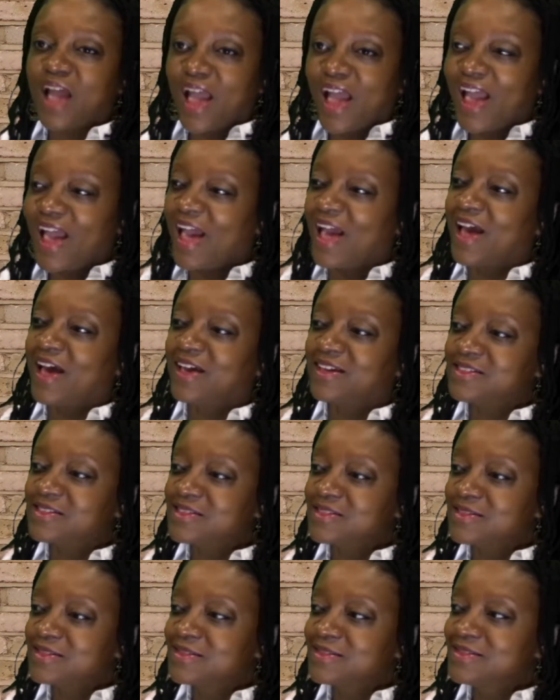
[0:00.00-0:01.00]
as
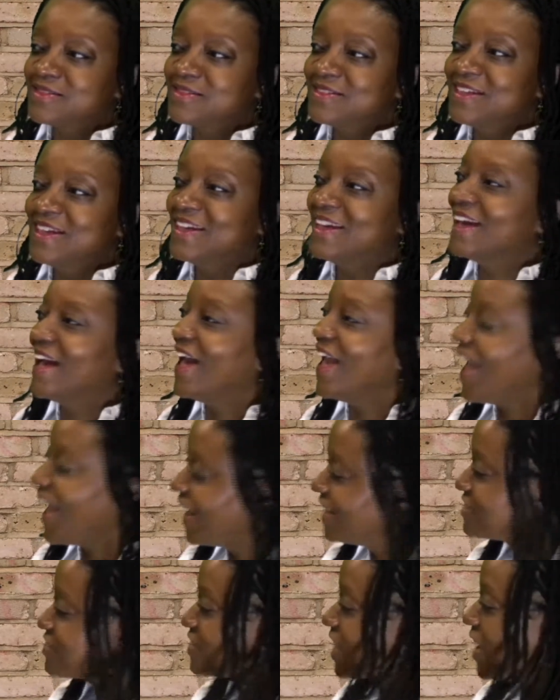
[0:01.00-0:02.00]

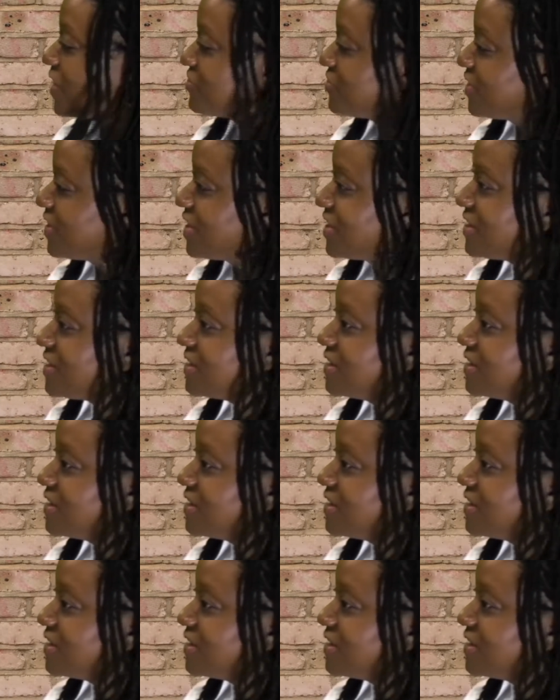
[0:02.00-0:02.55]
HIV.